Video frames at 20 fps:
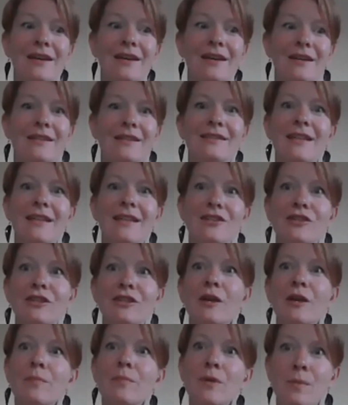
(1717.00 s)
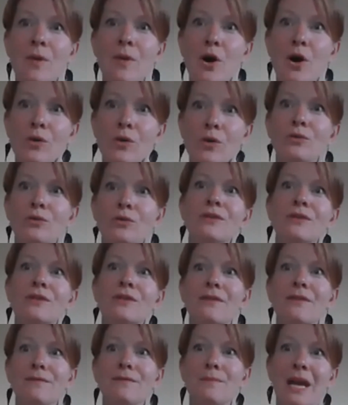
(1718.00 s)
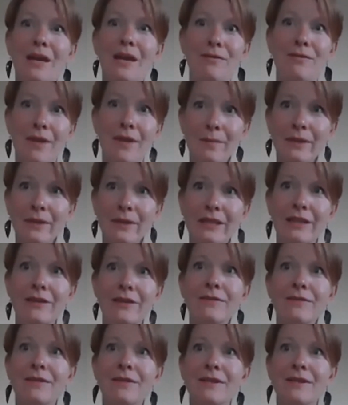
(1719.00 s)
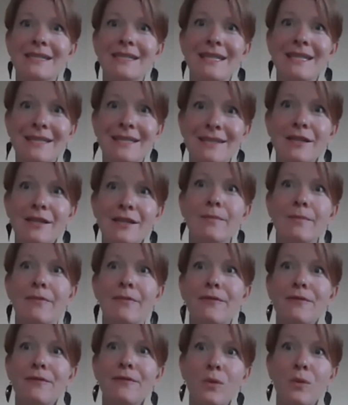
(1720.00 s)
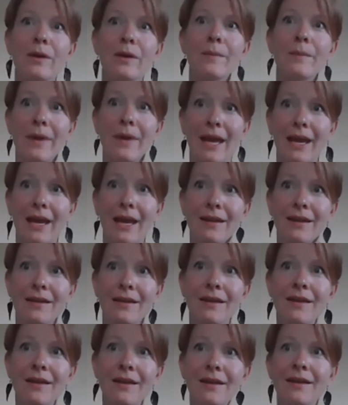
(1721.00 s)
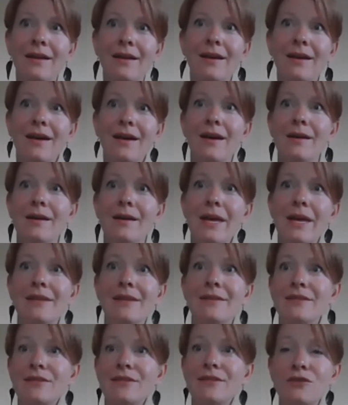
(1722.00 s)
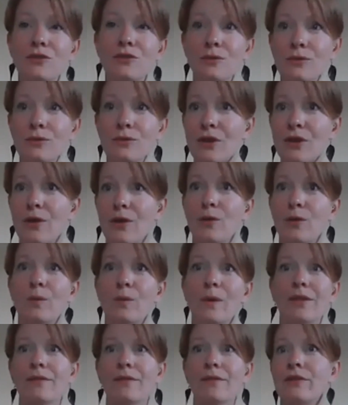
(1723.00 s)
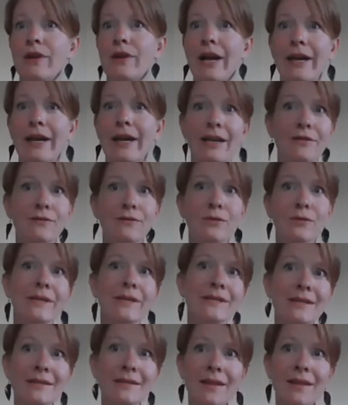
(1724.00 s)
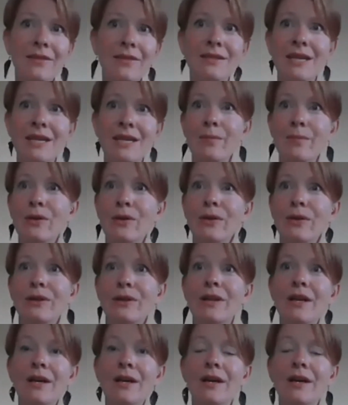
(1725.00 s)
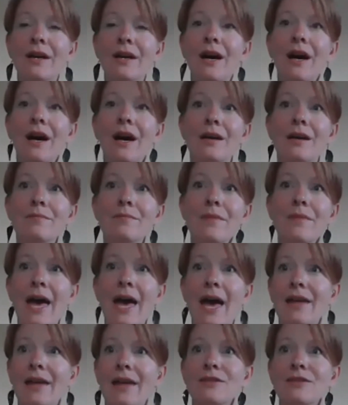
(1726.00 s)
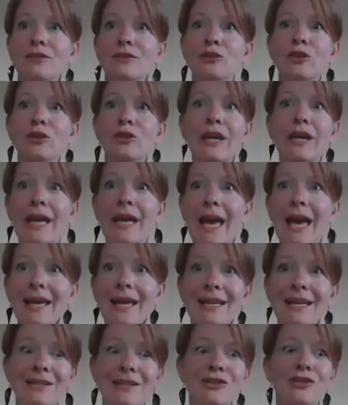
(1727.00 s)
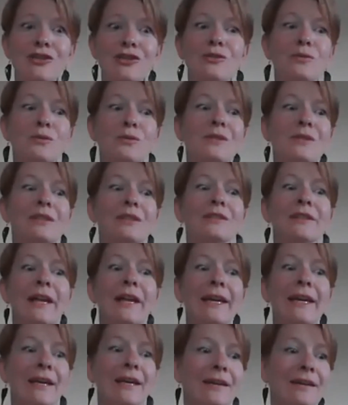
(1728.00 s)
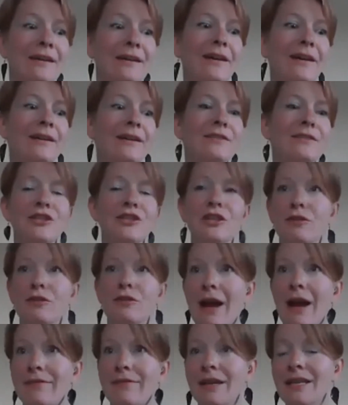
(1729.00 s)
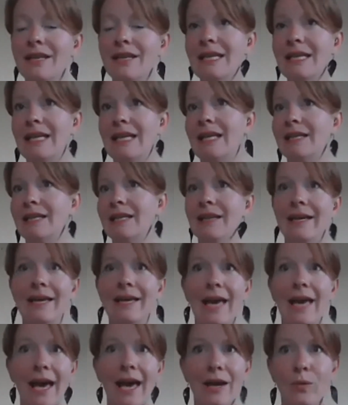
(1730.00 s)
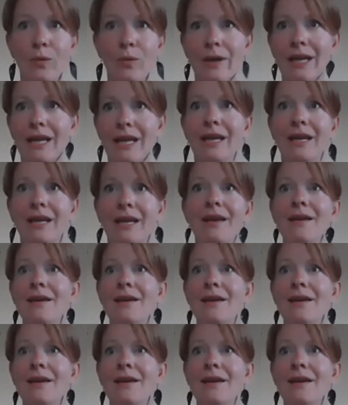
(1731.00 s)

essentially a proposed paid family leave system for Maine, and to do so with a variety of voices at the table, and looking at issues like geographic need, like equity,